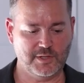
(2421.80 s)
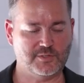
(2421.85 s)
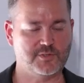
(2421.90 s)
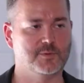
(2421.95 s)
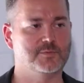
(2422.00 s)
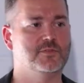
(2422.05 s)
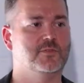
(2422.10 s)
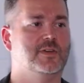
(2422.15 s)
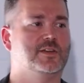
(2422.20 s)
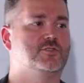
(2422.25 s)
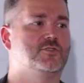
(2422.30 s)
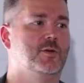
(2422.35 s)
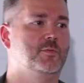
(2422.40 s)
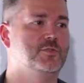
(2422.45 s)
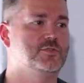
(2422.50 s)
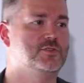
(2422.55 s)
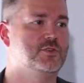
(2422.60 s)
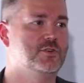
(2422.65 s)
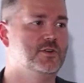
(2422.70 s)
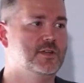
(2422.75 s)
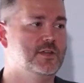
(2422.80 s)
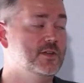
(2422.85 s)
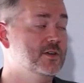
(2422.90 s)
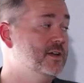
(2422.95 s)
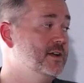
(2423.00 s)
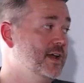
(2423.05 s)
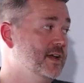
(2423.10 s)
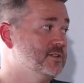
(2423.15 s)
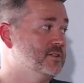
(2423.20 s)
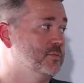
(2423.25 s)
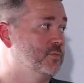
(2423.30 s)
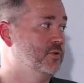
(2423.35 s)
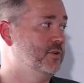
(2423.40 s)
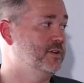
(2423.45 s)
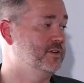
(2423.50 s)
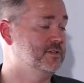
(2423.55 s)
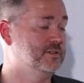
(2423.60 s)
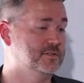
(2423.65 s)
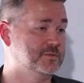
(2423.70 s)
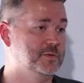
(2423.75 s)
in terms of like troubleshooting, you can ask it
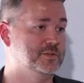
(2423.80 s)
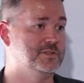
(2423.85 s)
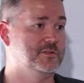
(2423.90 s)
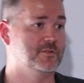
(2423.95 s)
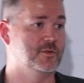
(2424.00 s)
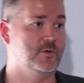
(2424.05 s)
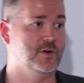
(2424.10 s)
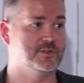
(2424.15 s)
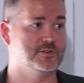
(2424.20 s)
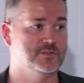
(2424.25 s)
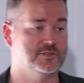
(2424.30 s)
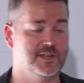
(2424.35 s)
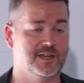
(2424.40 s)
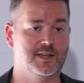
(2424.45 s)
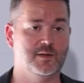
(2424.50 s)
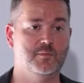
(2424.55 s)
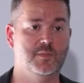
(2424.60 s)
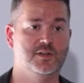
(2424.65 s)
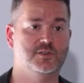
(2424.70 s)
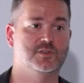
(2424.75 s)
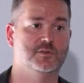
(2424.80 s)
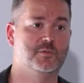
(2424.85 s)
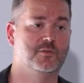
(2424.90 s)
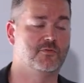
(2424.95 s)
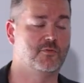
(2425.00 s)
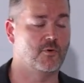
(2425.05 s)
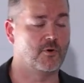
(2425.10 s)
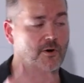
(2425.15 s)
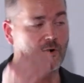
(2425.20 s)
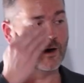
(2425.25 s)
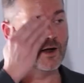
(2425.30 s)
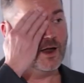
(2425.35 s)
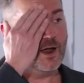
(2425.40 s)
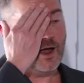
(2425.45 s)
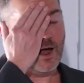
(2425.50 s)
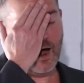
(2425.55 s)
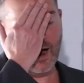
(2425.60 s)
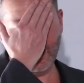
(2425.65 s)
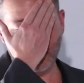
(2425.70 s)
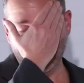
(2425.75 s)
pretty specific questions. Like I mentioned before,
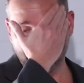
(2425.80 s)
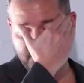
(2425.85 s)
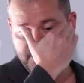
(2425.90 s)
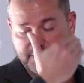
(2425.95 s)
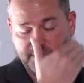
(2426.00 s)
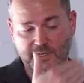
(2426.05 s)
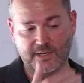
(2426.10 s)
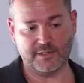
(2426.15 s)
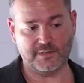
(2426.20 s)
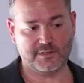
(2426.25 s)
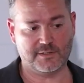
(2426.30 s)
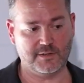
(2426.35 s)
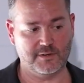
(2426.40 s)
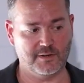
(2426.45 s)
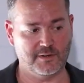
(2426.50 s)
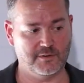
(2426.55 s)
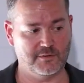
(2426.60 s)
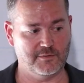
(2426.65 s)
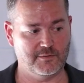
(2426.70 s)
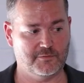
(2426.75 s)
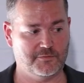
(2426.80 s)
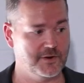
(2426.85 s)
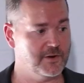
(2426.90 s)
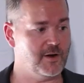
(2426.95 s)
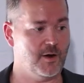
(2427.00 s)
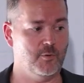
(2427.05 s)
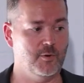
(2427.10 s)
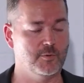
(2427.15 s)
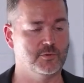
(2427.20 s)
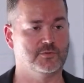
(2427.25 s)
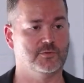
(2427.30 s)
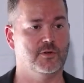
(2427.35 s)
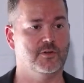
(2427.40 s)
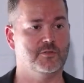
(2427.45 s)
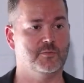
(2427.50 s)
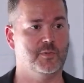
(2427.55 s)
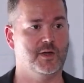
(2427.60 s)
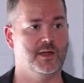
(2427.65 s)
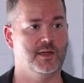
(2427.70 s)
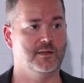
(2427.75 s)
I used it to figure out what was wrong
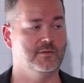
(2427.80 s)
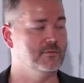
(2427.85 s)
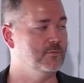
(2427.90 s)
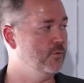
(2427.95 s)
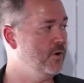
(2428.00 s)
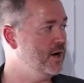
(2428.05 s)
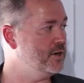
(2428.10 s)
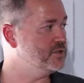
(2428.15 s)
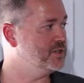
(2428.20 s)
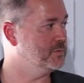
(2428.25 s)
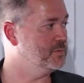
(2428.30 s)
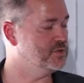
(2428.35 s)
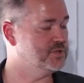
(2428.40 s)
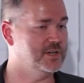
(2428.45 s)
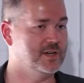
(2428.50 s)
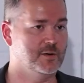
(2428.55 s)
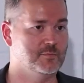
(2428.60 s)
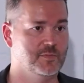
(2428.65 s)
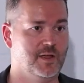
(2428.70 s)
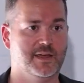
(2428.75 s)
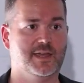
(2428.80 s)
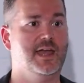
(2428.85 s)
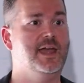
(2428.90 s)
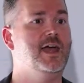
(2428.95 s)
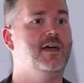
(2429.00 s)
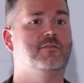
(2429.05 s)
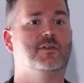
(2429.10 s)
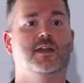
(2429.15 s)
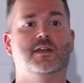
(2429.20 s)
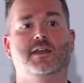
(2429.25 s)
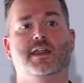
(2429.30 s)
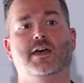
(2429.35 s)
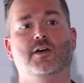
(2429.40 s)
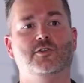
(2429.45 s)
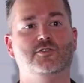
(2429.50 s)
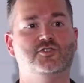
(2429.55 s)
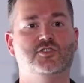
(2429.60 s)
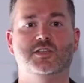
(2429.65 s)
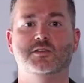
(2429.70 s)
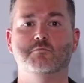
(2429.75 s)
with my washing machine. I'm like, hey, I've got an
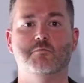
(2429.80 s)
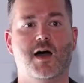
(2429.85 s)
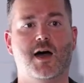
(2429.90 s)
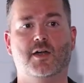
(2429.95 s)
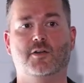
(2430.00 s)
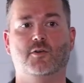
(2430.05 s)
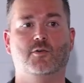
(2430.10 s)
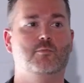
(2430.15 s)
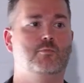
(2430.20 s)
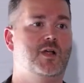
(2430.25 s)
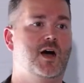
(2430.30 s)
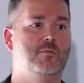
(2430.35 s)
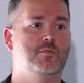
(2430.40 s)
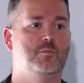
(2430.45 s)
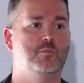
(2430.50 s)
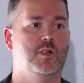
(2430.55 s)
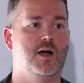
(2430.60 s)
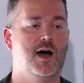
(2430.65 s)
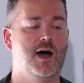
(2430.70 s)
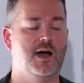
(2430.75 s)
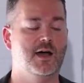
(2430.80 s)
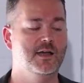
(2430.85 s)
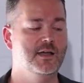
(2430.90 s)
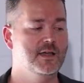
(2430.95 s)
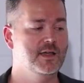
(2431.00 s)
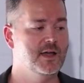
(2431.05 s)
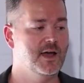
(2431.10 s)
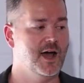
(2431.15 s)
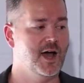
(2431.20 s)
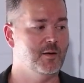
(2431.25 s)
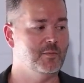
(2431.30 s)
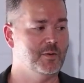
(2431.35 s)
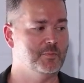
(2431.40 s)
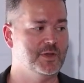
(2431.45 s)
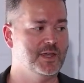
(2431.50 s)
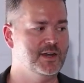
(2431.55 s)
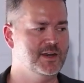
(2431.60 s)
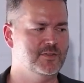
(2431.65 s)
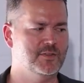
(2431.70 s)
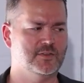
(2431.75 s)
LG model, blah, blah, blah. Um,
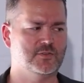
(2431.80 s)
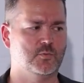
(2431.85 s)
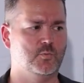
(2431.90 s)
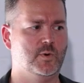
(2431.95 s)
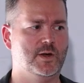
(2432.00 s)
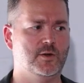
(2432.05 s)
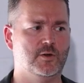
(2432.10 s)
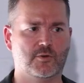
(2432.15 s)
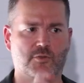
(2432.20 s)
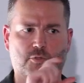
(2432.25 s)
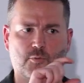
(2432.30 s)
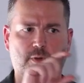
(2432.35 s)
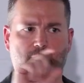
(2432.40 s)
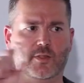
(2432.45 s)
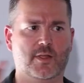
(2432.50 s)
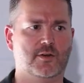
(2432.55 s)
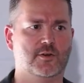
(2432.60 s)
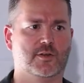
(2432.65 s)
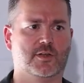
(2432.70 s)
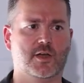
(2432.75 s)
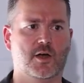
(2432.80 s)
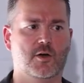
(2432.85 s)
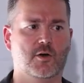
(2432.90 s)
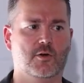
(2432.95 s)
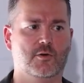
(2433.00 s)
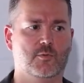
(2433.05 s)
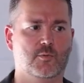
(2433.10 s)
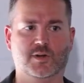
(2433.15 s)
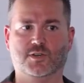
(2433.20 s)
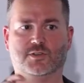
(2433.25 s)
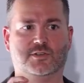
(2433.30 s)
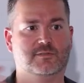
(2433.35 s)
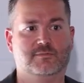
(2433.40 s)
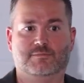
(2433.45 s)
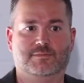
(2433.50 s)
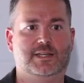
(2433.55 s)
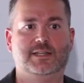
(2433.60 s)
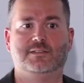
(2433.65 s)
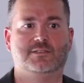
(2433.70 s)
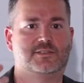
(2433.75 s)
I'm getting this weird three letter code, which
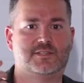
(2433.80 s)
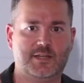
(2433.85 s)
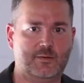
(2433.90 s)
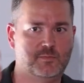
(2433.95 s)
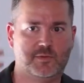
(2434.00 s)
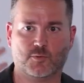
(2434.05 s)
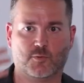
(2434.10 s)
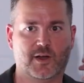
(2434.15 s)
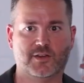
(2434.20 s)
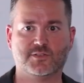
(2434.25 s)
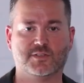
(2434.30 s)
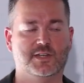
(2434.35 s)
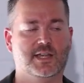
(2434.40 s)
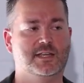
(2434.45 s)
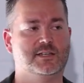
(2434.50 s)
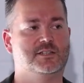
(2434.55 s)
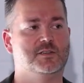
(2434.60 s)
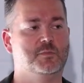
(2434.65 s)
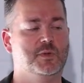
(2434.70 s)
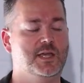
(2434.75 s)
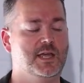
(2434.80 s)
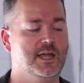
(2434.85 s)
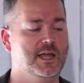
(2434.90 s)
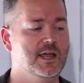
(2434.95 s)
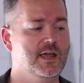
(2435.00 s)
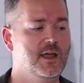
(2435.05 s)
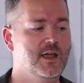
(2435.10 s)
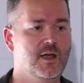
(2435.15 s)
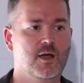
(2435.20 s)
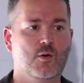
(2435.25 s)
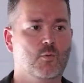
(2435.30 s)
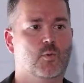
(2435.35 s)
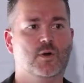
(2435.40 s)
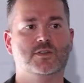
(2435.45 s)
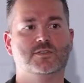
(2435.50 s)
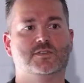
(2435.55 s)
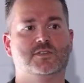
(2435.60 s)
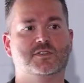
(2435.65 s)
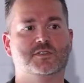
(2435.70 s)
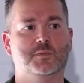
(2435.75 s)
didn't seem to resonate to me.
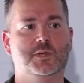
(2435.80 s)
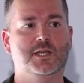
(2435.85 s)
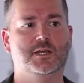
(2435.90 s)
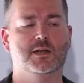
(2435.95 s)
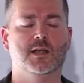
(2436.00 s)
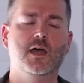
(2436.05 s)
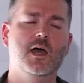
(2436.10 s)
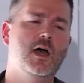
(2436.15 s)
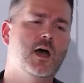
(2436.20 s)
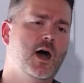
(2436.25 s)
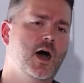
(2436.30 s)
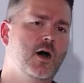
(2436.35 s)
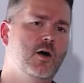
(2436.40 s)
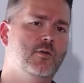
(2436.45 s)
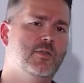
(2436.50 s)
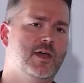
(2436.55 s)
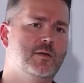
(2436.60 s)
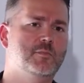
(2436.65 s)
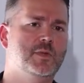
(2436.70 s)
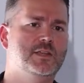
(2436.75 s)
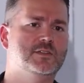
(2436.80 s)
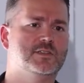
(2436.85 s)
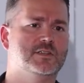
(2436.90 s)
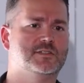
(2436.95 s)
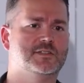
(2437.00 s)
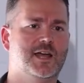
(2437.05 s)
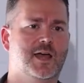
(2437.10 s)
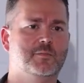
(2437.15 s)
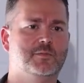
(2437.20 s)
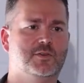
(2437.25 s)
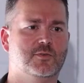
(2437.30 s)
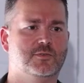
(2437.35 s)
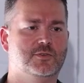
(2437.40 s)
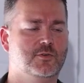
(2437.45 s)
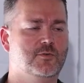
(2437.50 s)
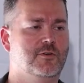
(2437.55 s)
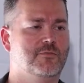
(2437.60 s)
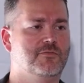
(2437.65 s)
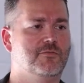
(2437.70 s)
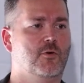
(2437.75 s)
What does this mean? Oh, that means it's time to
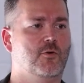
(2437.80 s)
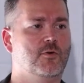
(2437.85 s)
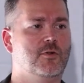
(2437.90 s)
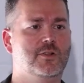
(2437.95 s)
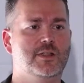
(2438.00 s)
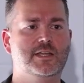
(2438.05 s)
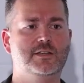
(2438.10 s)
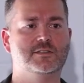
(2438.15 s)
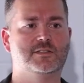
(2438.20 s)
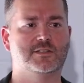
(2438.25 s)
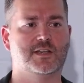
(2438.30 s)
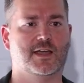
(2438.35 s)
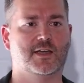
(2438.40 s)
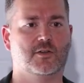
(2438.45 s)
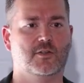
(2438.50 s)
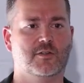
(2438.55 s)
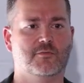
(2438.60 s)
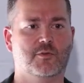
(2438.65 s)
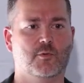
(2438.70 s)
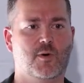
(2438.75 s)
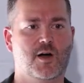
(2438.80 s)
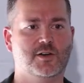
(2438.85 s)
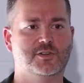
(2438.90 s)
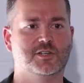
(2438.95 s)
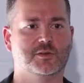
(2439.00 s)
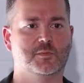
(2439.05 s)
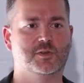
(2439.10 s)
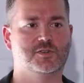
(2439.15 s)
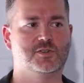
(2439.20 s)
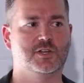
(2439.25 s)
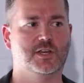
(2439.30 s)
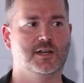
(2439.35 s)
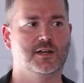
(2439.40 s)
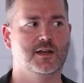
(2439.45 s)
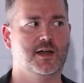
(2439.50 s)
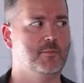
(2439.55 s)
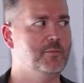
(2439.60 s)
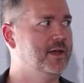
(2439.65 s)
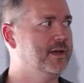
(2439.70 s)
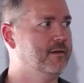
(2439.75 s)
do a full clean cycle of the washing
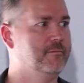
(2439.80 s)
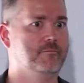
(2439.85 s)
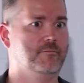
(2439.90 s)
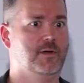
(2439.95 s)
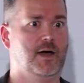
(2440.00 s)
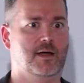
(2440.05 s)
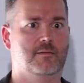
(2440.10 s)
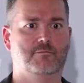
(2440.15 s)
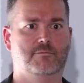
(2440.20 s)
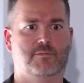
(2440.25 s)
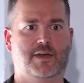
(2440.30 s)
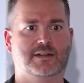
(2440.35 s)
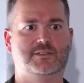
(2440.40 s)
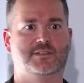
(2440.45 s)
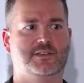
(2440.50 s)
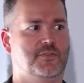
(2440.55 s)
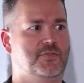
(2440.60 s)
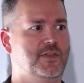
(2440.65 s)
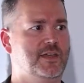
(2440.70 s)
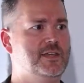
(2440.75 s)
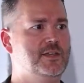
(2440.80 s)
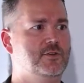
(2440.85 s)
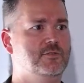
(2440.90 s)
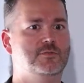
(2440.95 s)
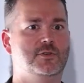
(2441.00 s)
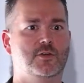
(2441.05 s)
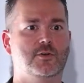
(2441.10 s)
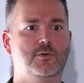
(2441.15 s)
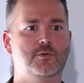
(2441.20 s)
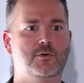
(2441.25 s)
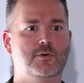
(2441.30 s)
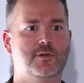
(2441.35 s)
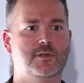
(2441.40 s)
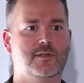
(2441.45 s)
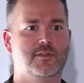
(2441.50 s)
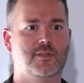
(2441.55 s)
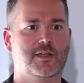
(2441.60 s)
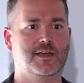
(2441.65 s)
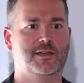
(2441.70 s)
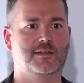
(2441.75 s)
machine. I'm like, uh, that's a thing you
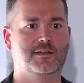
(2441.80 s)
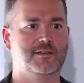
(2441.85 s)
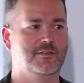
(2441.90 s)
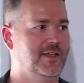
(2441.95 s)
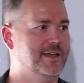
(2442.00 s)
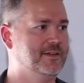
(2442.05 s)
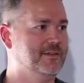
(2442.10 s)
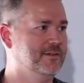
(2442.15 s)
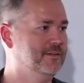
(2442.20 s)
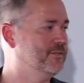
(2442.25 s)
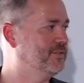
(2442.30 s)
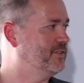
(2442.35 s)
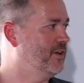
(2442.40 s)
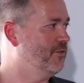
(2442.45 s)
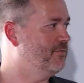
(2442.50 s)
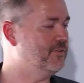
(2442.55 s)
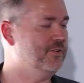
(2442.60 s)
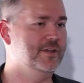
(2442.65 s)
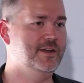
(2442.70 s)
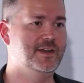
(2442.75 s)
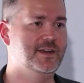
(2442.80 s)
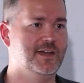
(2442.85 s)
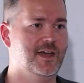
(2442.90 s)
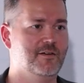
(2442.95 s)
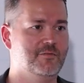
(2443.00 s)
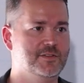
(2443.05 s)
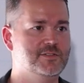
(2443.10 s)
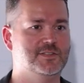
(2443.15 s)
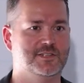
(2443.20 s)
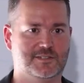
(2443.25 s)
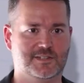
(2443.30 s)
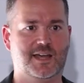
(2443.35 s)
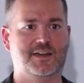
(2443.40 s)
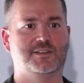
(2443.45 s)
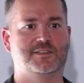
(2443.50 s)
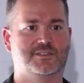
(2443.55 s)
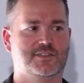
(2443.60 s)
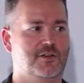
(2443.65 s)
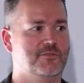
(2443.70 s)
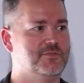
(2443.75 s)
do? Like, like self-cleaning ovens, it's got
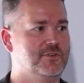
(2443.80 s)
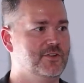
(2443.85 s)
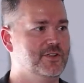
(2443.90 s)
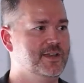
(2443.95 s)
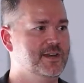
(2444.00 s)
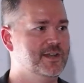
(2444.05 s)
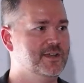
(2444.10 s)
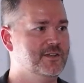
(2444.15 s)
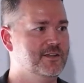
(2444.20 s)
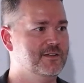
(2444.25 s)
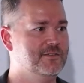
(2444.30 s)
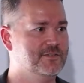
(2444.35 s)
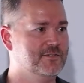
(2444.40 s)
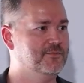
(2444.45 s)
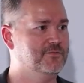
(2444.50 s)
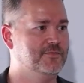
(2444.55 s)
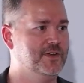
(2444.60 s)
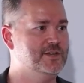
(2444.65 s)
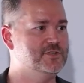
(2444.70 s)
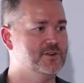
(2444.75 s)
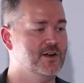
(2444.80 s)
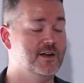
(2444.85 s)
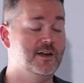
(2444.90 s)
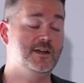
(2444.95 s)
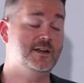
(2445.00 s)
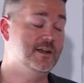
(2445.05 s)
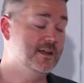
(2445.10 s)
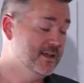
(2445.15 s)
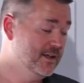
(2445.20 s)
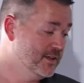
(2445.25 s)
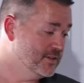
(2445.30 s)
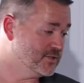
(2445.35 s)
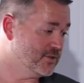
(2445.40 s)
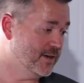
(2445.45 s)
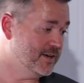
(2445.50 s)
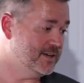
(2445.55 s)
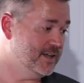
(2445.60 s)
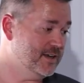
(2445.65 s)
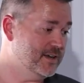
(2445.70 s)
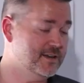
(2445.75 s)
a self-cleaning feature on it? So
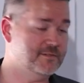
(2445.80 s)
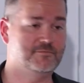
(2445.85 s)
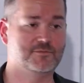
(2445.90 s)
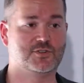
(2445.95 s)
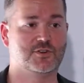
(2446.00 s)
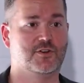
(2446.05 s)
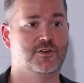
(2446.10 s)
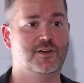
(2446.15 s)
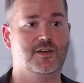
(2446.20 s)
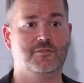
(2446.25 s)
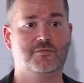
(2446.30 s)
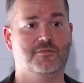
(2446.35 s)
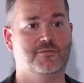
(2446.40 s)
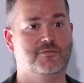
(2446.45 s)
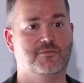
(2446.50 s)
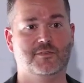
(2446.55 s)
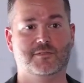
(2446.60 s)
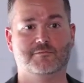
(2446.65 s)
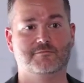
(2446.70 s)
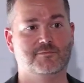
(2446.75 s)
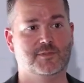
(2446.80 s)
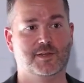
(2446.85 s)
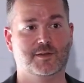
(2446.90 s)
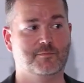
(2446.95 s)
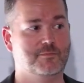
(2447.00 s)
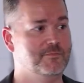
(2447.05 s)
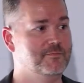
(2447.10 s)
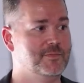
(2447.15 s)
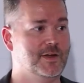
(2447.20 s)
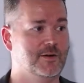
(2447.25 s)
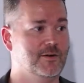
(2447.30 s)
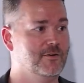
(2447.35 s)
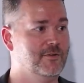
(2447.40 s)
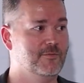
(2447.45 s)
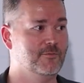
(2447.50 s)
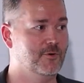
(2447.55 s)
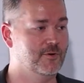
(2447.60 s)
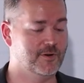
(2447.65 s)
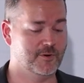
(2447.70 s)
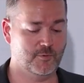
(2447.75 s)
I did it and sure enough, the error
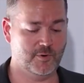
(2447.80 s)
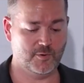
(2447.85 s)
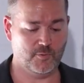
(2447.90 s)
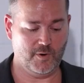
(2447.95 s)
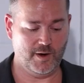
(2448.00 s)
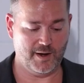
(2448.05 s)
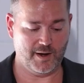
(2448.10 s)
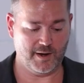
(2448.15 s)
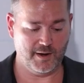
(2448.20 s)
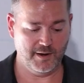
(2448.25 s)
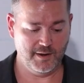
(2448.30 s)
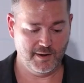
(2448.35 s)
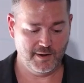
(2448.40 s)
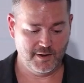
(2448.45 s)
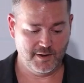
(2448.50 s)
warning went away.